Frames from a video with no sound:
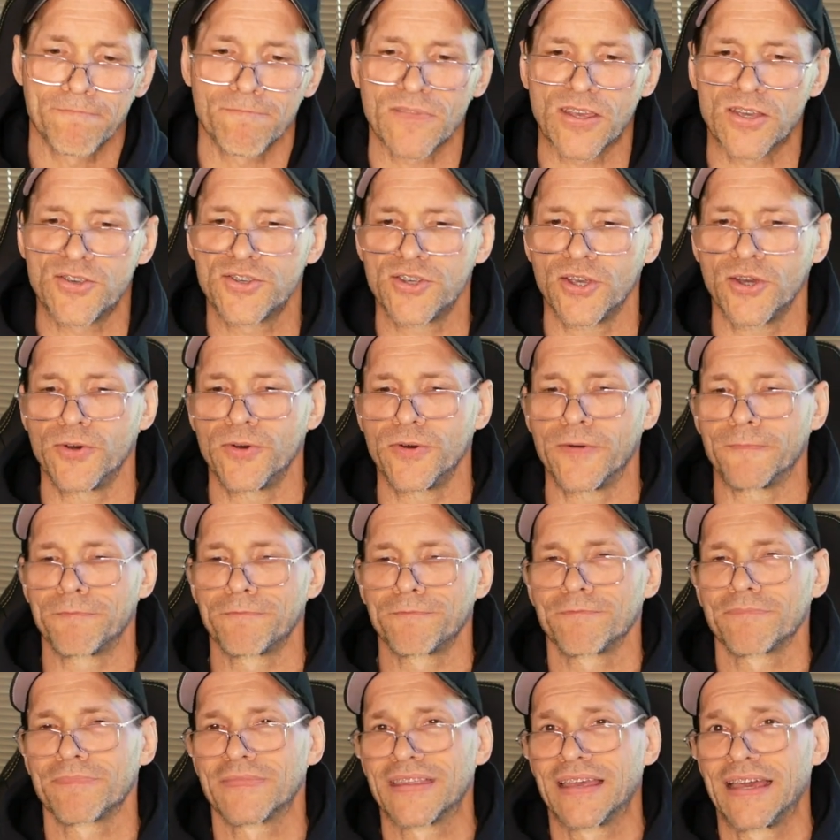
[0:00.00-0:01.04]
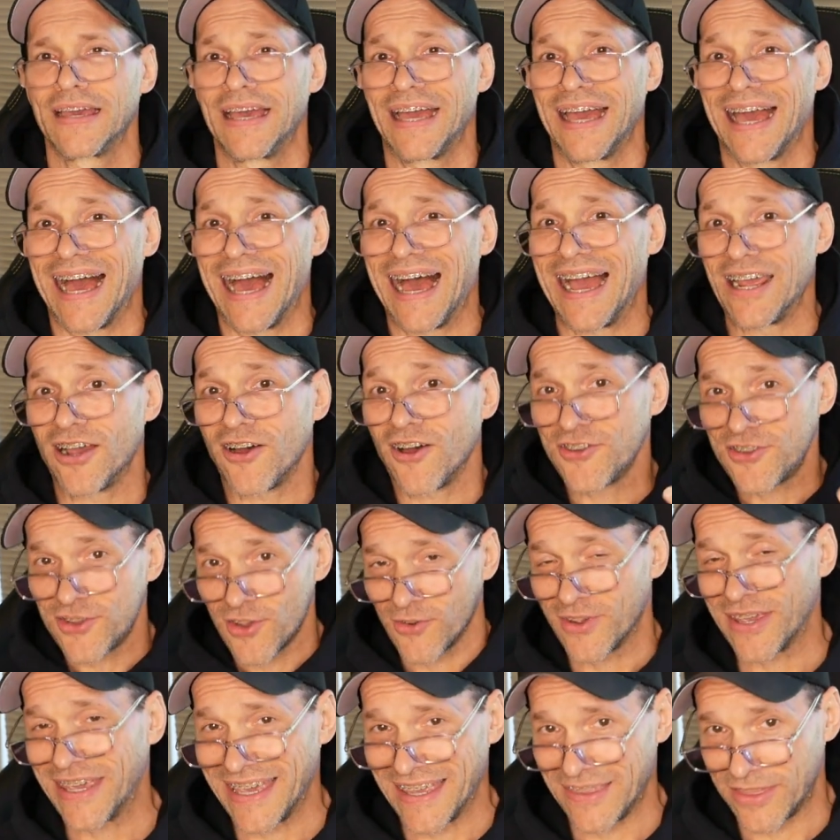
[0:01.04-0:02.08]
So I
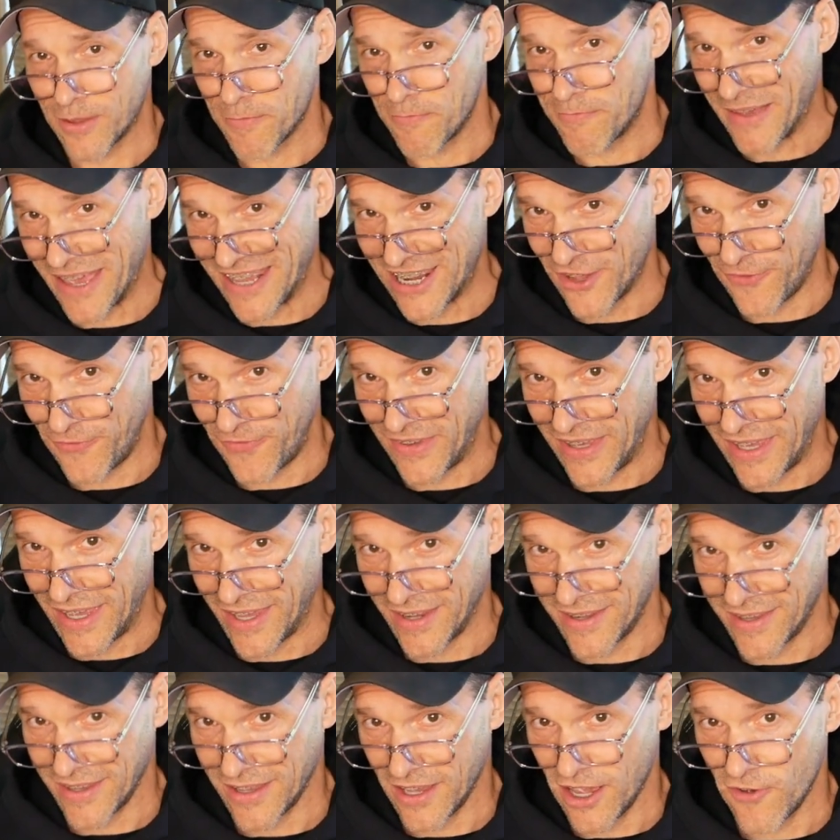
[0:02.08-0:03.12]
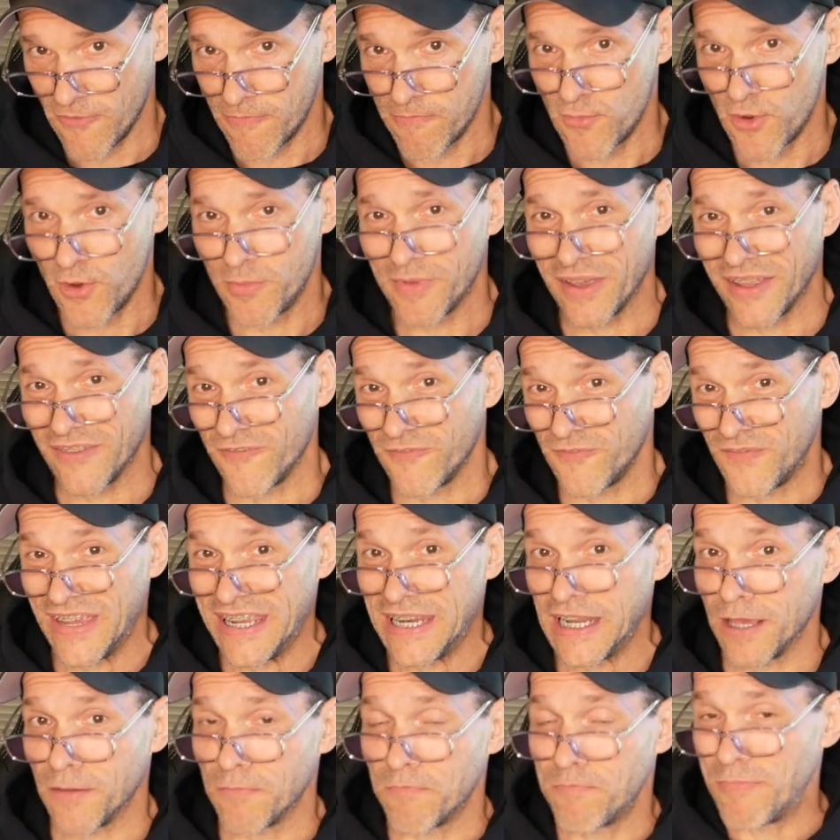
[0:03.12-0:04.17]
also get the benefit of movement
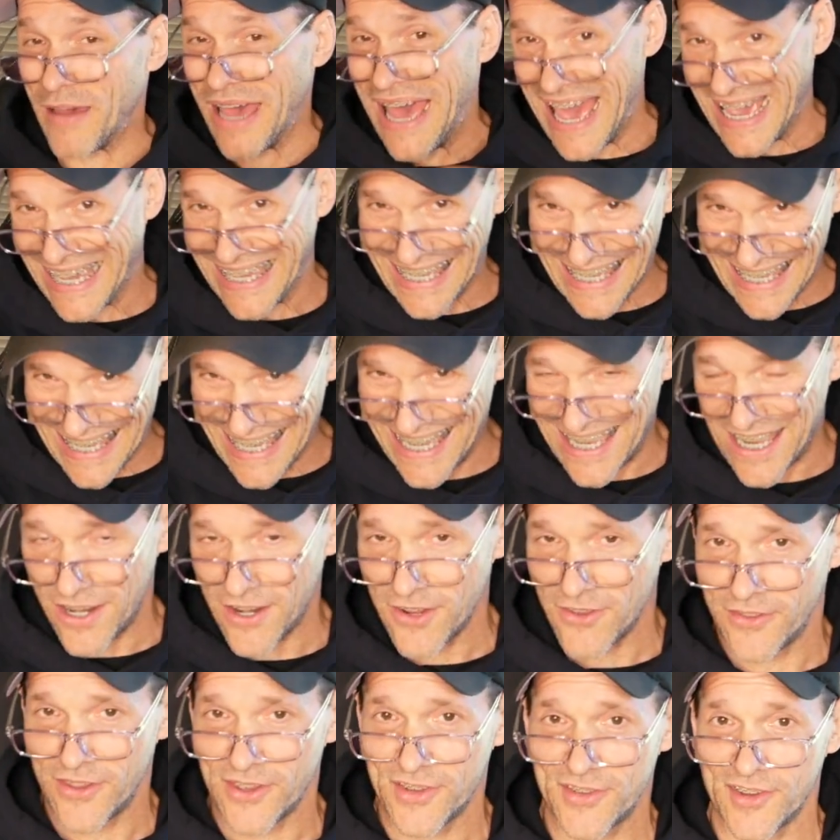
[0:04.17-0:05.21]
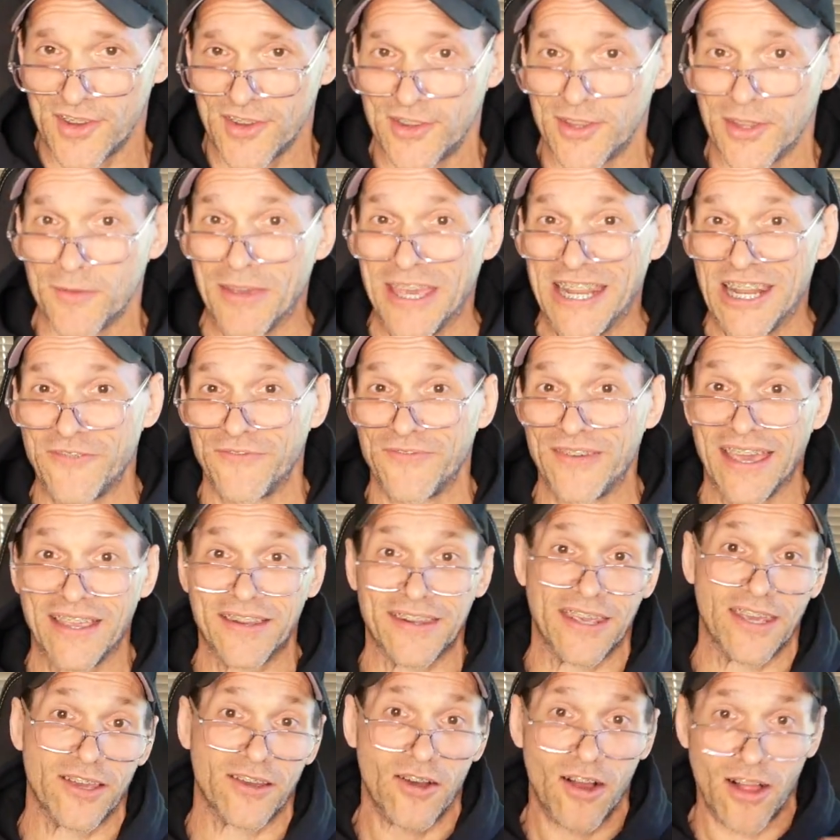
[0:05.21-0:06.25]
feeding back into the system and
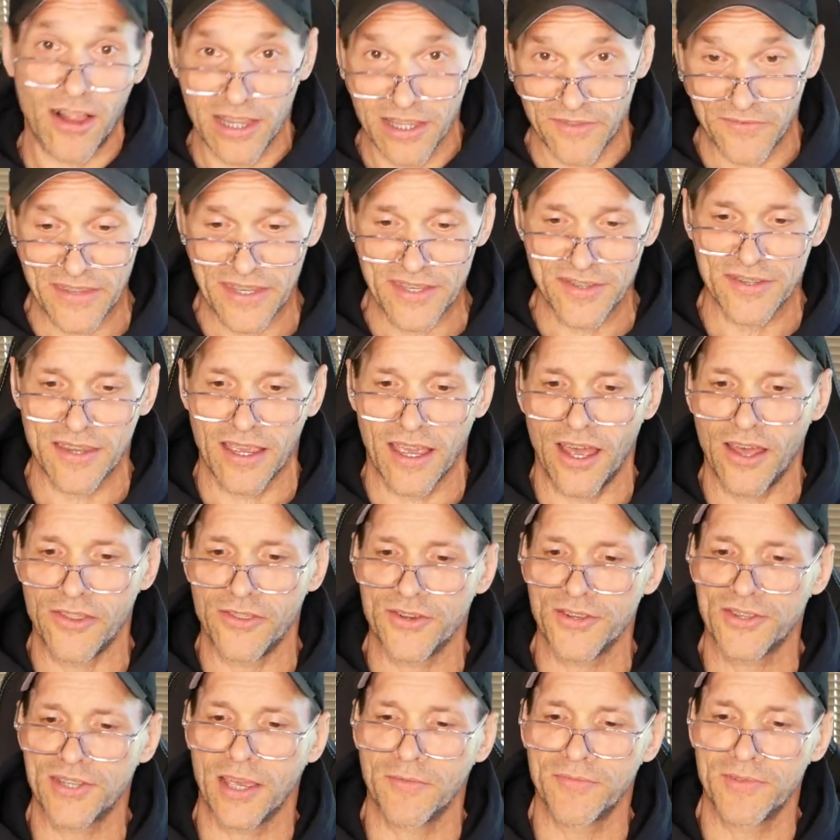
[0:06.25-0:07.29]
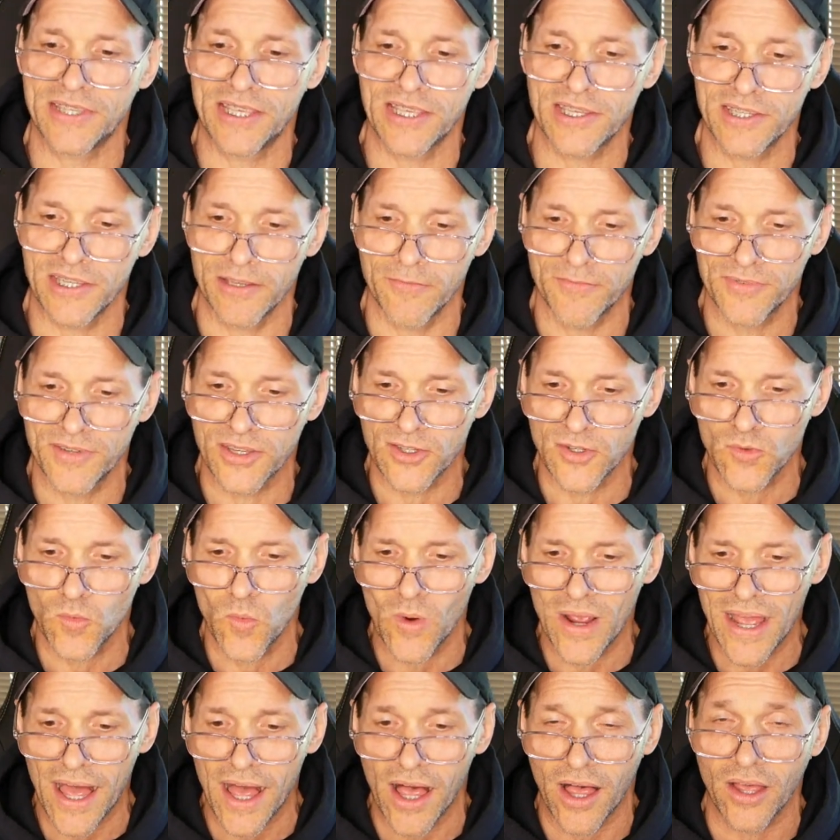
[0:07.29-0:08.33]
affecting all of these other subsystems as
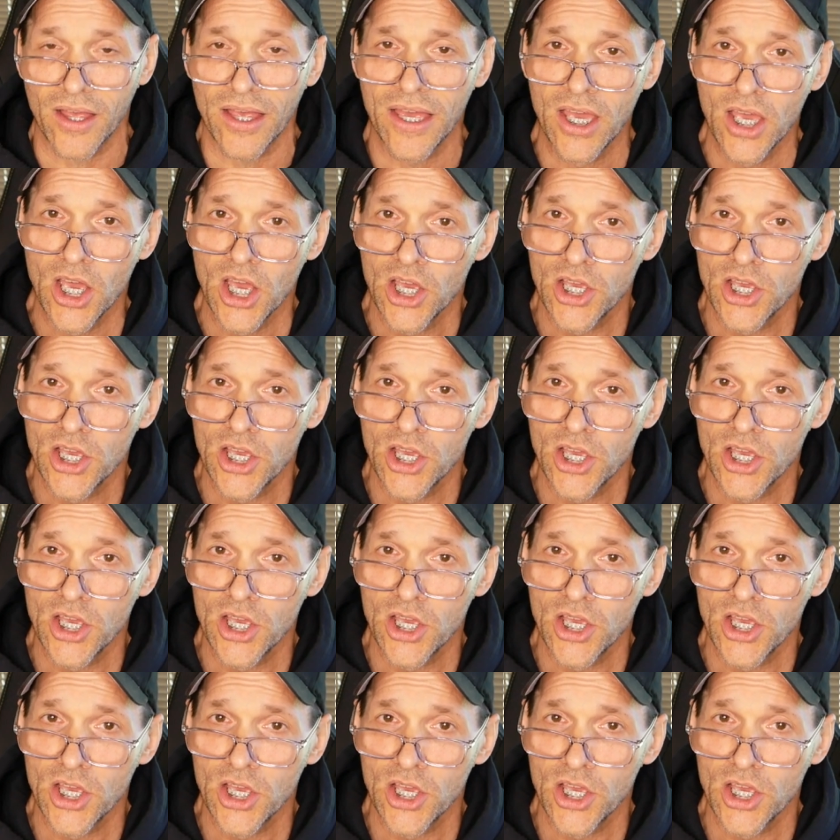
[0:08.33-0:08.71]
well.